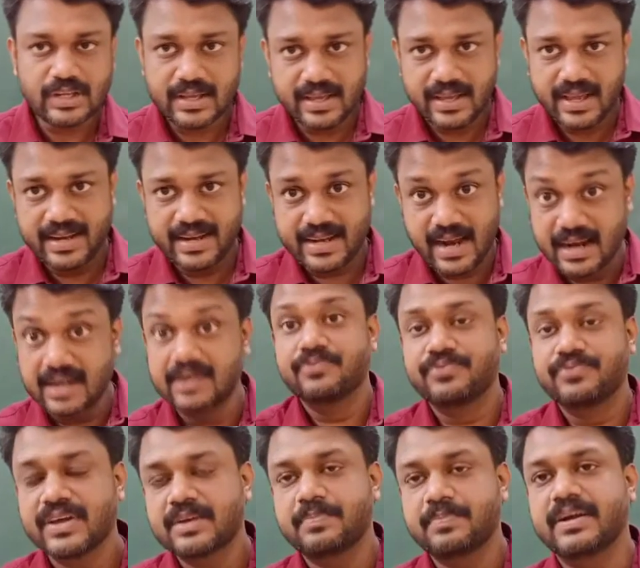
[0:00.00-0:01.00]
It can't
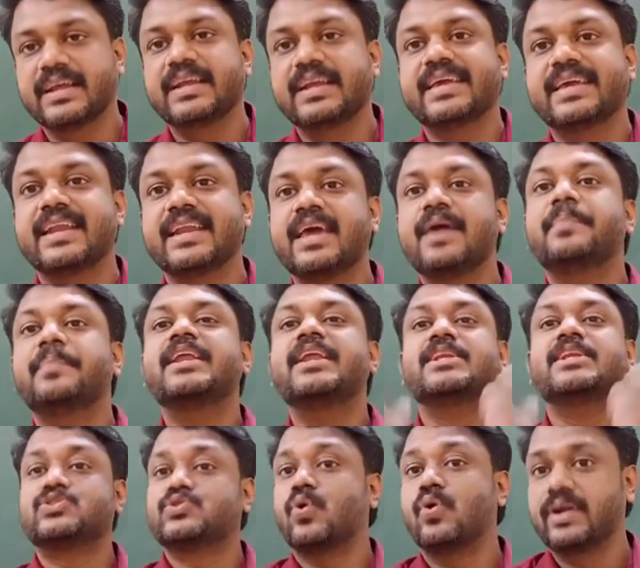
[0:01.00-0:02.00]
reflect, but it can emit
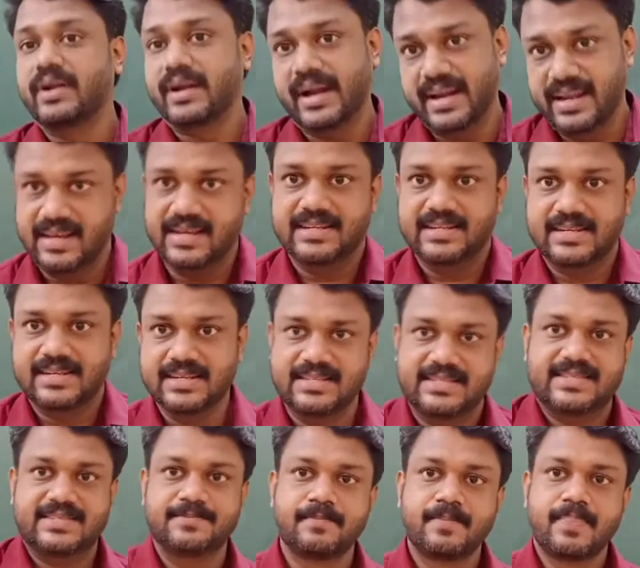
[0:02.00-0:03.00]
its own
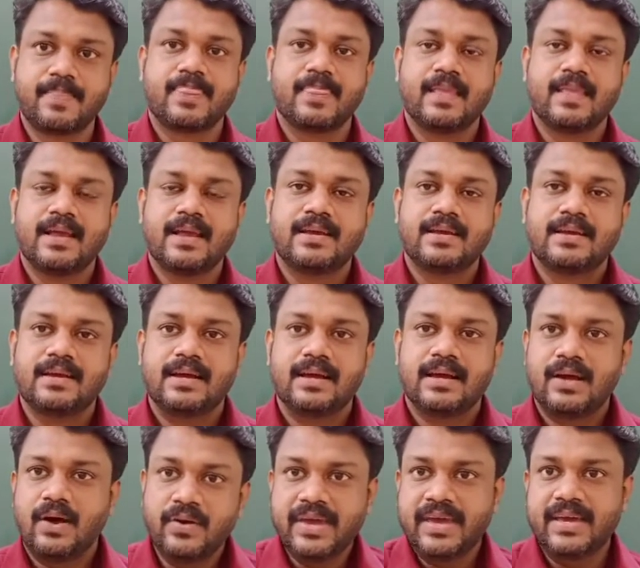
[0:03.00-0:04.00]
radiations.
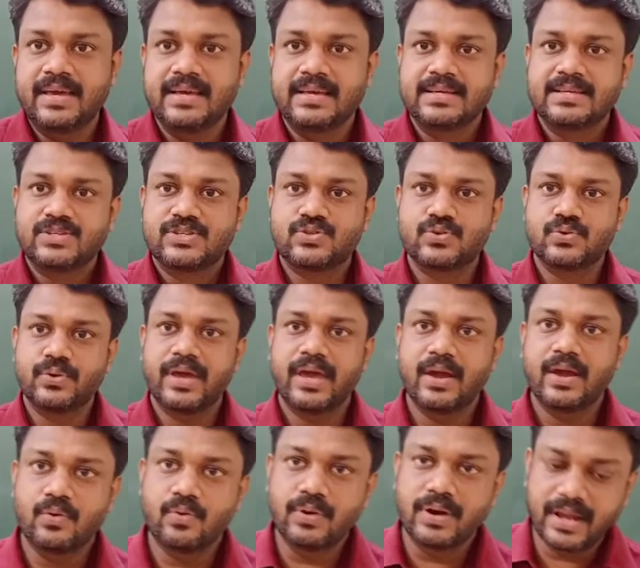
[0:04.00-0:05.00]
Okay, so
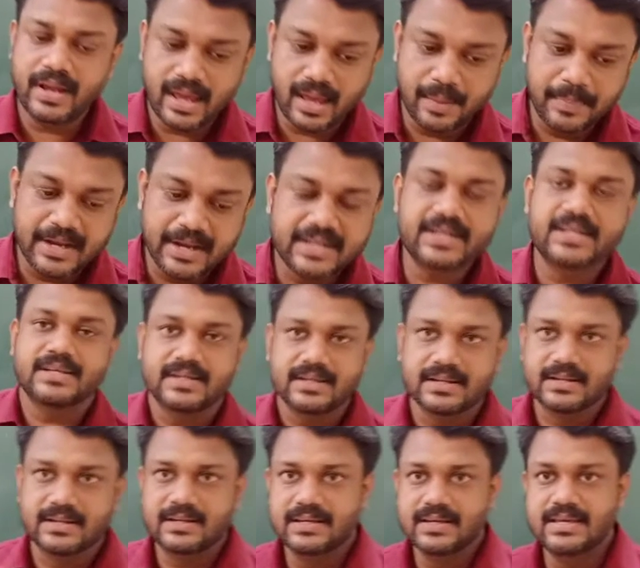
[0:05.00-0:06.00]
a good
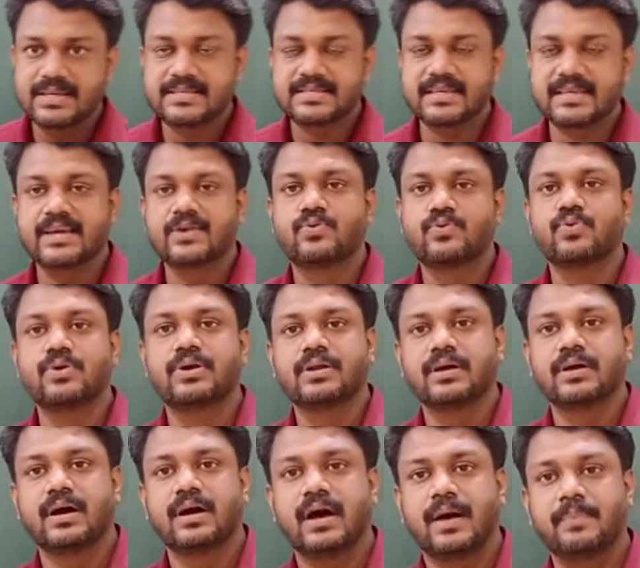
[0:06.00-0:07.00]
emitter is a good
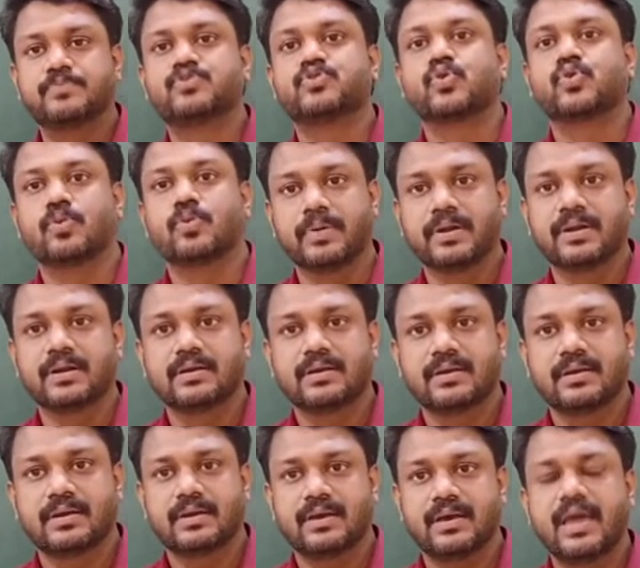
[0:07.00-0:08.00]
absorber.
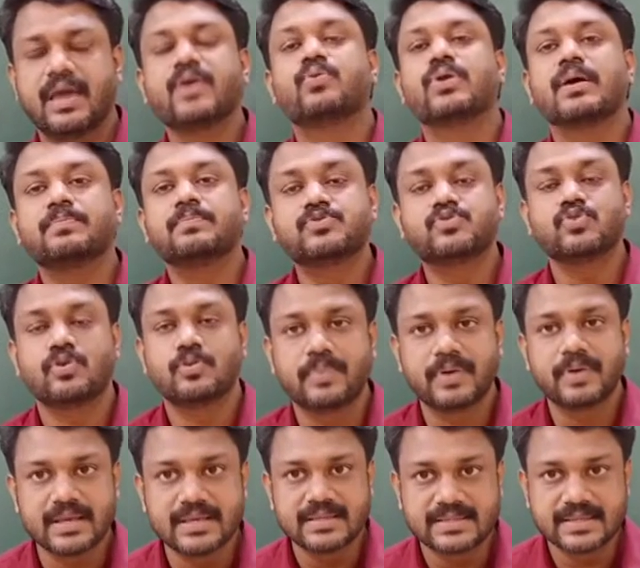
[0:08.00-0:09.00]
A good
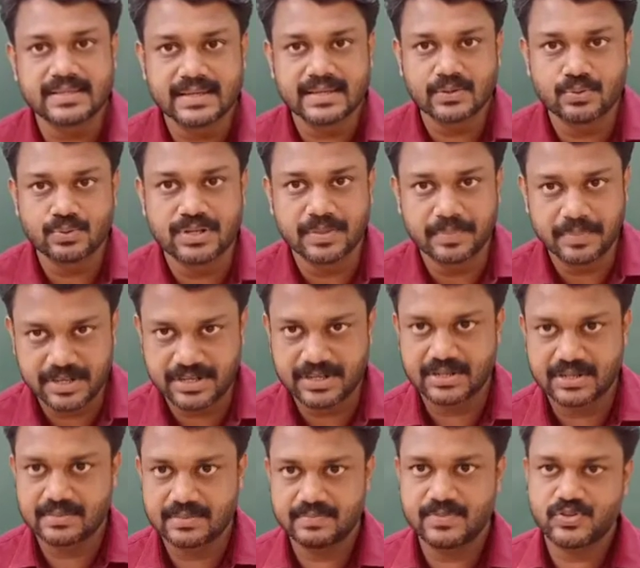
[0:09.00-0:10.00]
absorber is a good
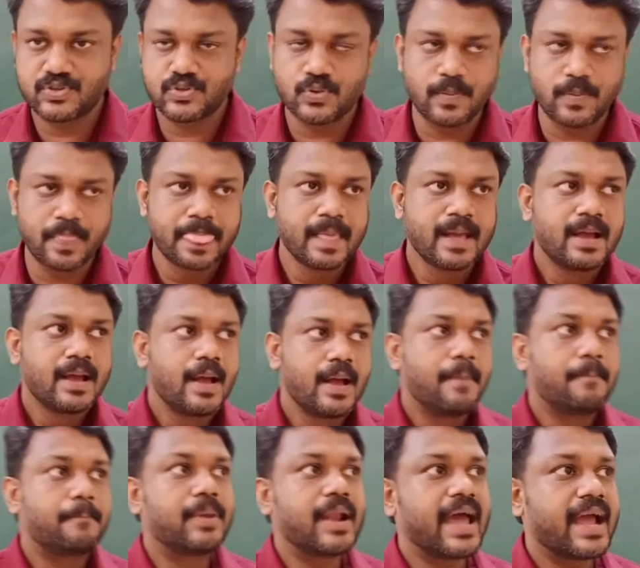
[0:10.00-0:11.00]
emitter. So,
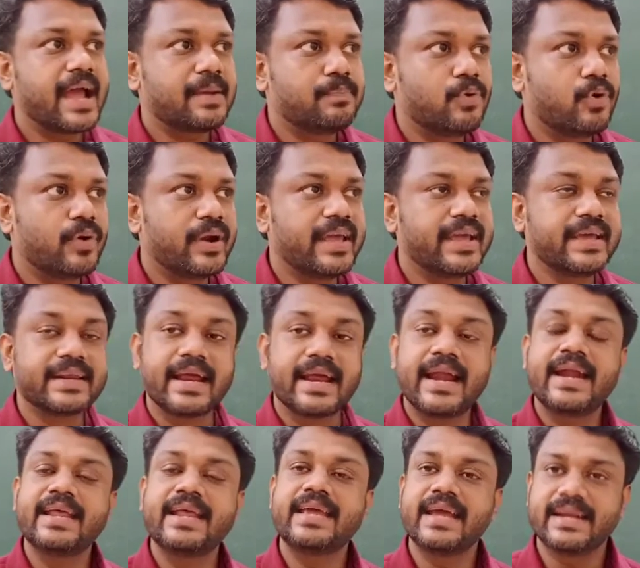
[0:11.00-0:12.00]
black body
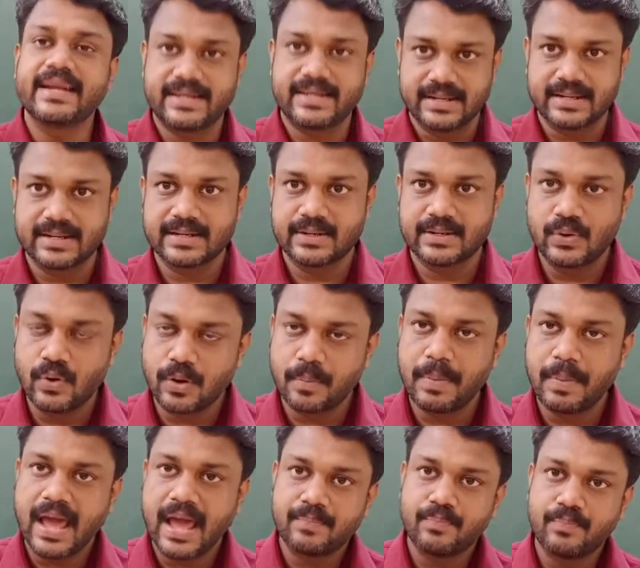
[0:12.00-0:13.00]
radiator or
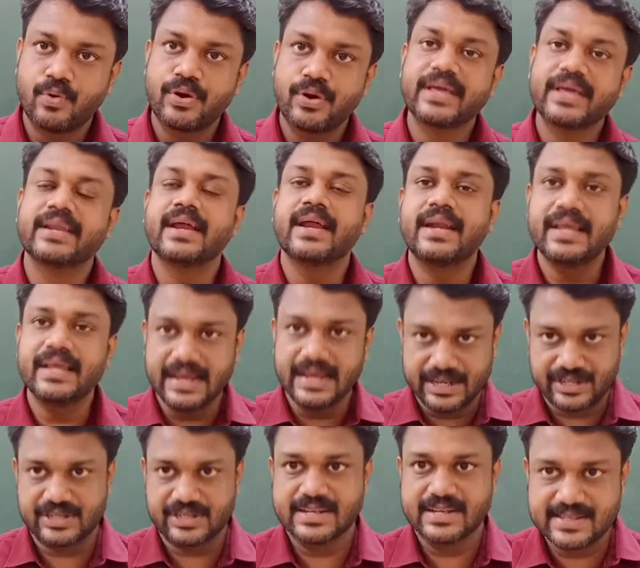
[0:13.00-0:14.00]
black body
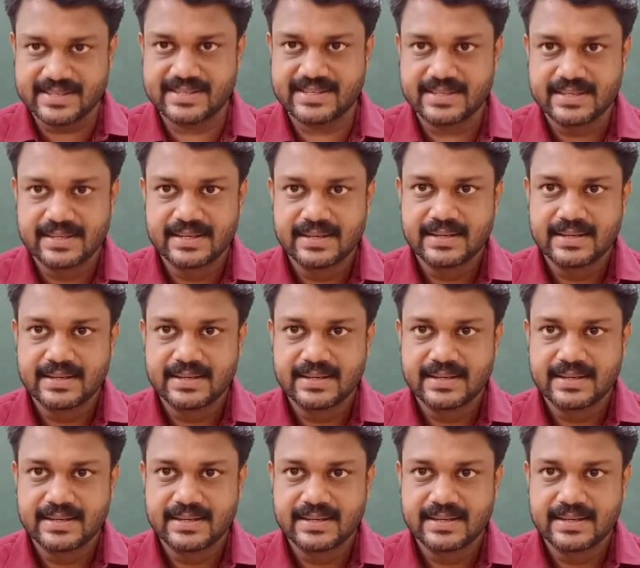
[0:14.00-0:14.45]
radiations.